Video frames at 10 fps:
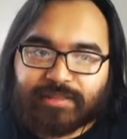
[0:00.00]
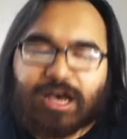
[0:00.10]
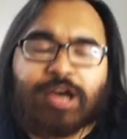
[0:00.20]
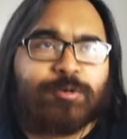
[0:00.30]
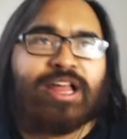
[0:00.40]

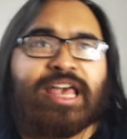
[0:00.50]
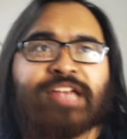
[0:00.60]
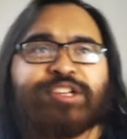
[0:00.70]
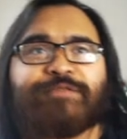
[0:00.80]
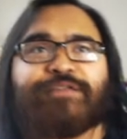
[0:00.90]
Unreal
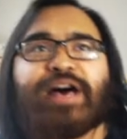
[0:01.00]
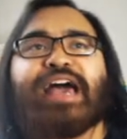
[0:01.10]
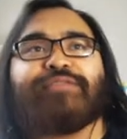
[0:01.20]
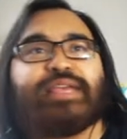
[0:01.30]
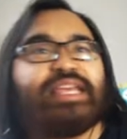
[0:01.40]
Engine
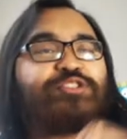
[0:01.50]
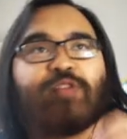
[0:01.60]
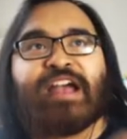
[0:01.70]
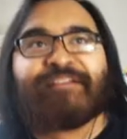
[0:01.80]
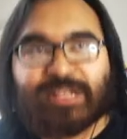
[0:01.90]
5 is
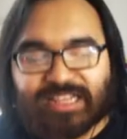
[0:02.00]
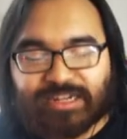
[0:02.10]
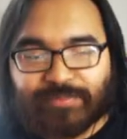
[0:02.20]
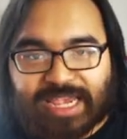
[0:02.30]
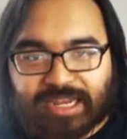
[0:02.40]
graphically
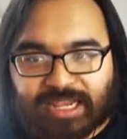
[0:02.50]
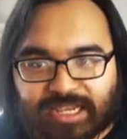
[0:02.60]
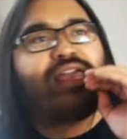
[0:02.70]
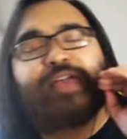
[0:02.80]
demanding,